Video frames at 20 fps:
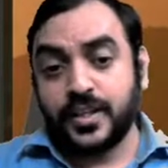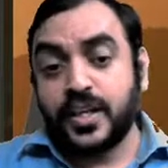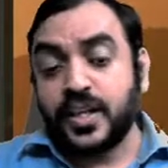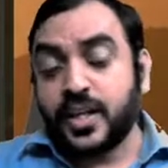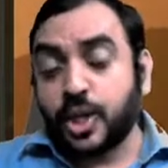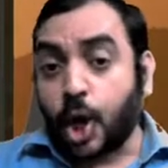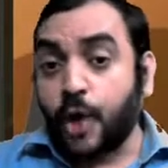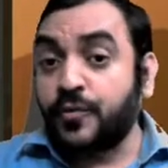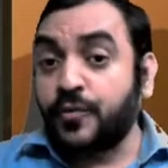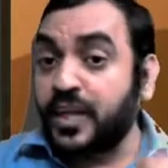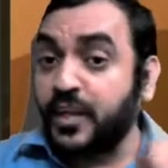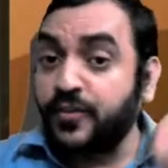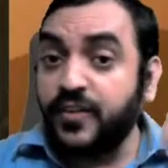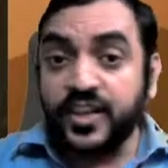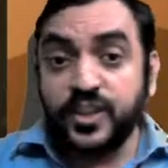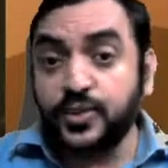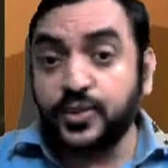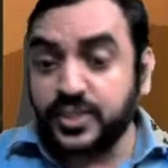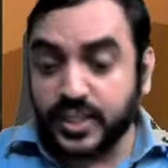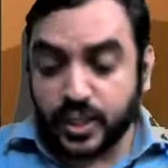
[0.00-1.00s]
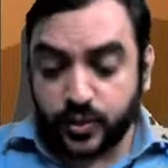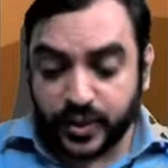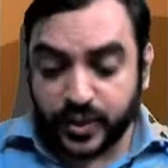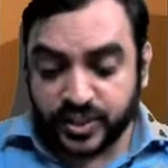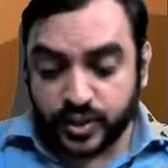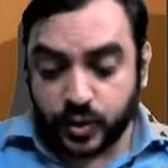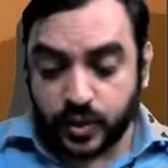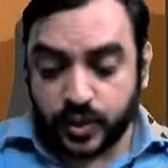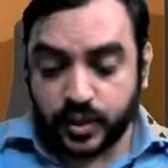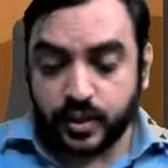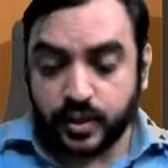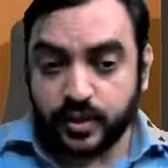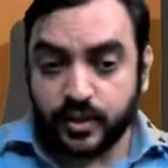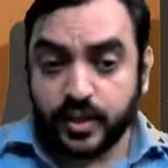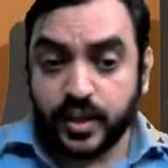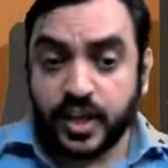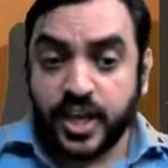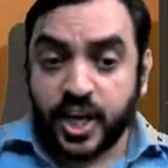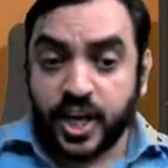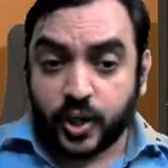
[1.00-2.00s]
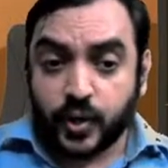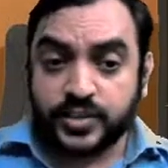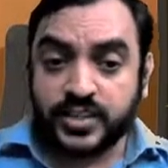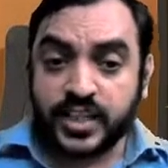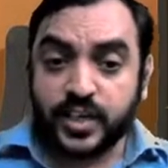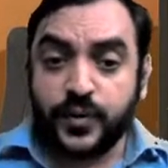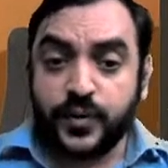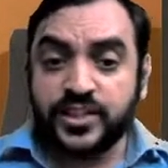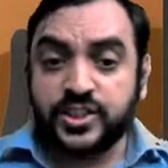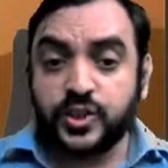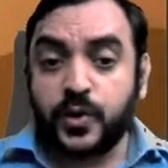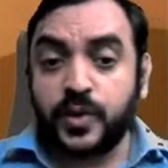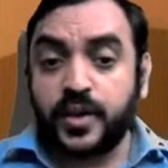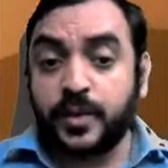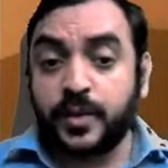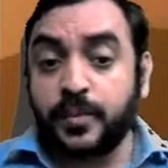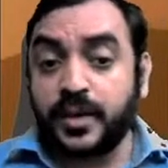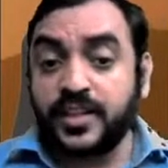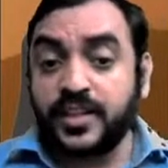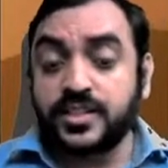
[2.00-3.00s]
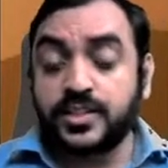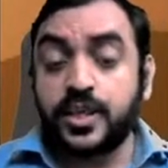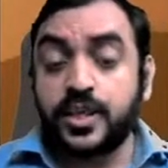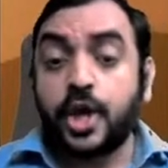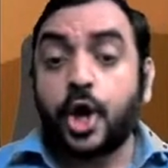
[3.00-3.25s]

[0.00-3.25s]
Now, given you service holder, now service holder means